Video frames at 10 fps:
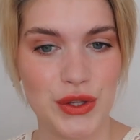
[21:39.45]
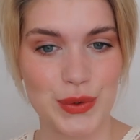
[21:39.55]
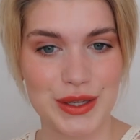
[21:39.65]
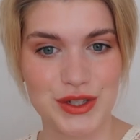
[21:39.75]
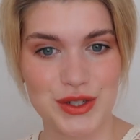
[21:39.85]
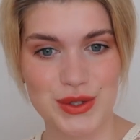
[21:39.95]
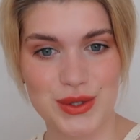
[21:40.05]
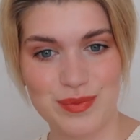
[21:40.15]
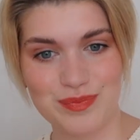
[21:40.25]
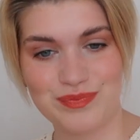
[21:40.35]
You can
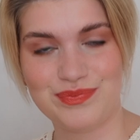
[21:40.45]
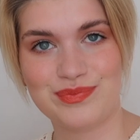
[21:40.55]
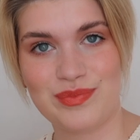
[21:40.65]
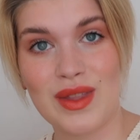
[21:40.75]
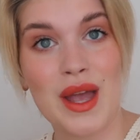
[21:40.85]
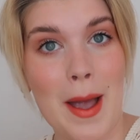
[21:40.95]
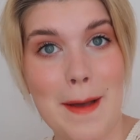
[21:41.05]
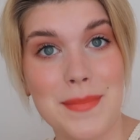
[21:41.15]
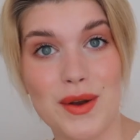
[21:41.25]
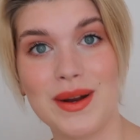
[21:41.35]
just
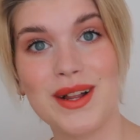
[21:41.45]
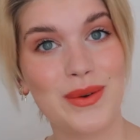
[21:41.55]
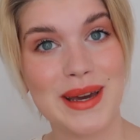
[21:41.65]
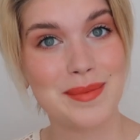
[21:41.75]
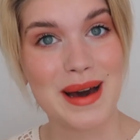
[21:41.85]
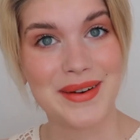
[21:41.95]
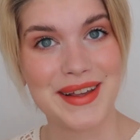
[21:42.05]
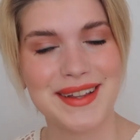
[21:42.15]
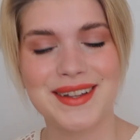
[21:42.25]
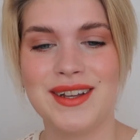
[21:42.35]
be real quick about it.